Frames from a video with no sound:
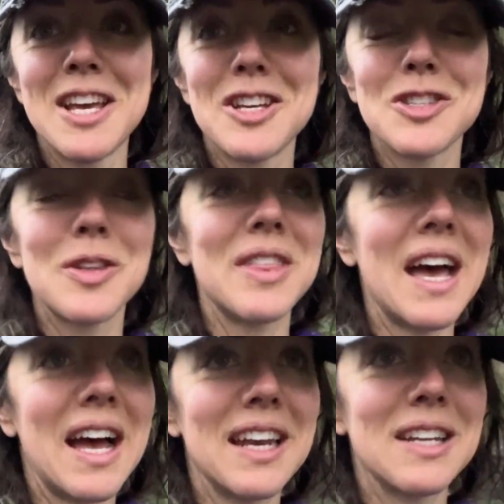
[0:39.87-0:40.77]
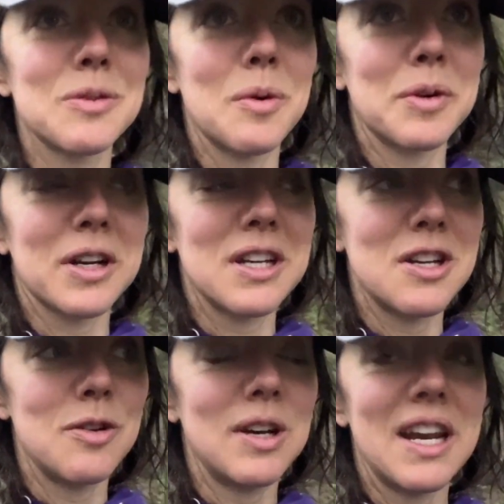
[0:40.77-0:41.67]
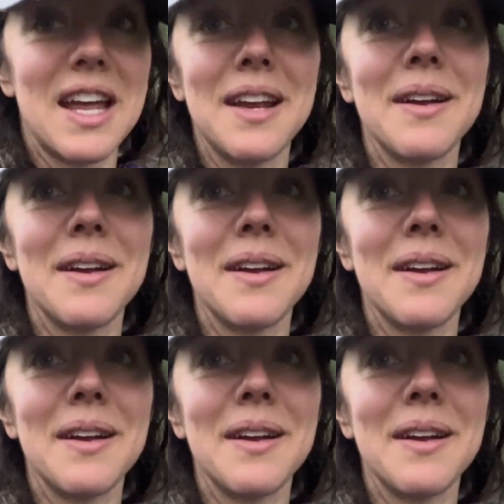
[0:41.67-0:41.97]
So that is what we're going to do today.